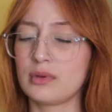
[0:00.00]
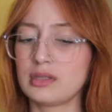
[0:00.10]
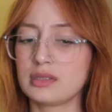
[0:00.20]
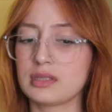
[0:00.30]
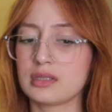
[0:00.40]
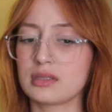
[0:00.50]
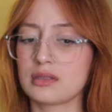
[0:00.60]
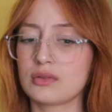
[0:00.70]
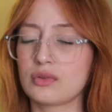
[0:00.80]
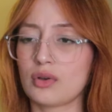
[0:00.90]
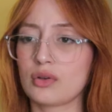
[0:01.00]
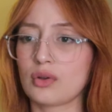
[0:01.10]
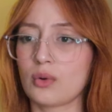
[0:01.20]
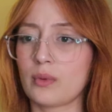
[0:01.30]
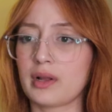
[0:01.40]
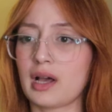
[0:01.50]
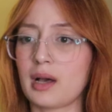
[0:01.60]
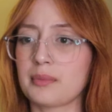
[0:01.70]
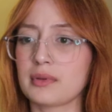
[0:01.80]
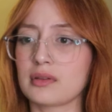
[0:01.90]
We really don't know what
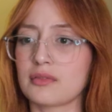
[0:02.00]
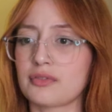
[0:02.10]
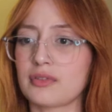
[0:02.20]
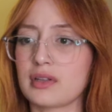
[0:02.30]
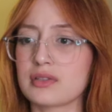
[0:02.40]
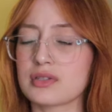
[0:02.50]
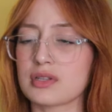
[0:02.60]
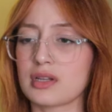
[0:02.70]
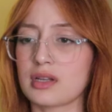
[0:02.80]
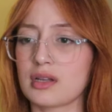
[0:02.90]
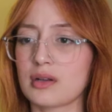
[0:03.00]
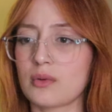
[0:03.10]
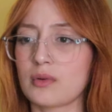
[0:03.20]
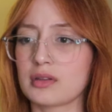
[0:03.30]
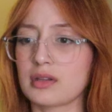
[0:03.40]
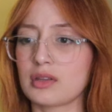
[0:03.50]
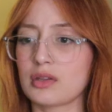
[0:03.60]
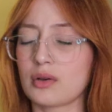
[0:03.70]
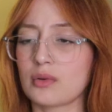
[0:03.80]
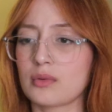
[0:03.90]
happened to Frenchie when you
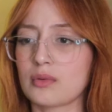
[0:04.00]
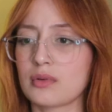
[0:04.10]
know.